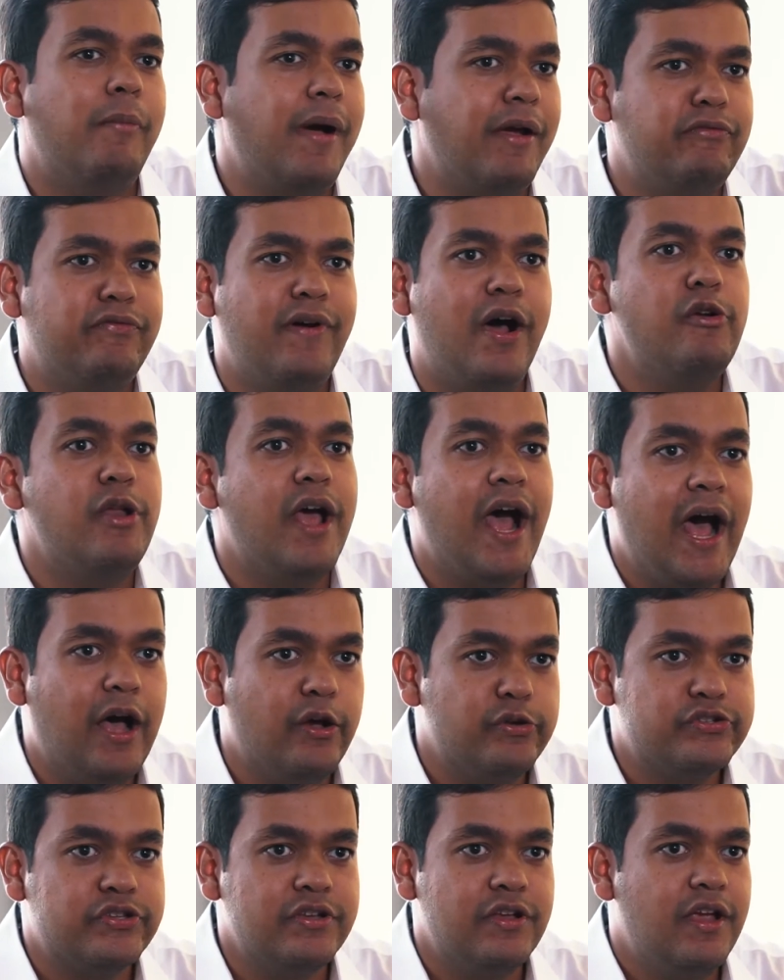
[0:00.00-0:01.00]
I found a
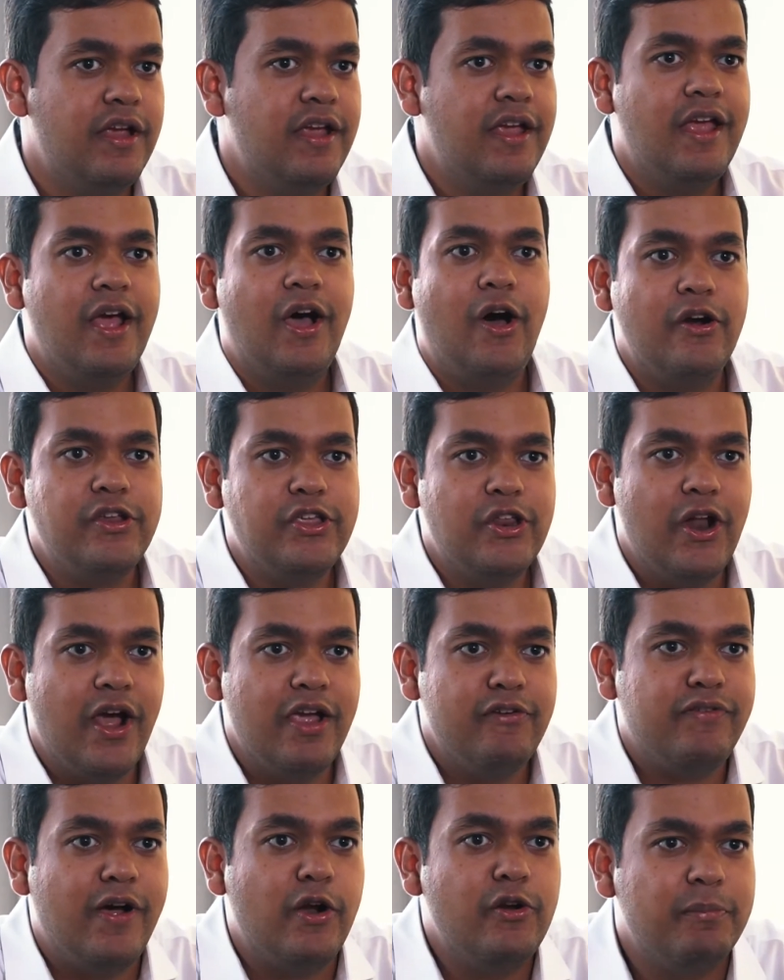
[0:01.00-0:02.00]
house, or I
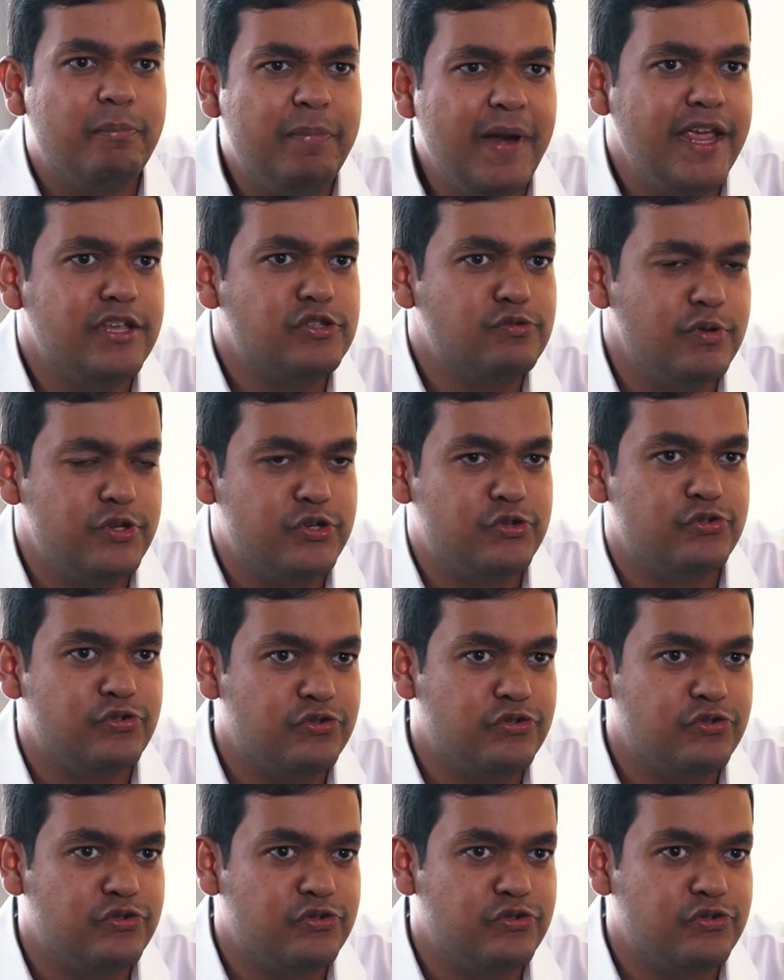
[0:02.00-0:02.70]
found a place which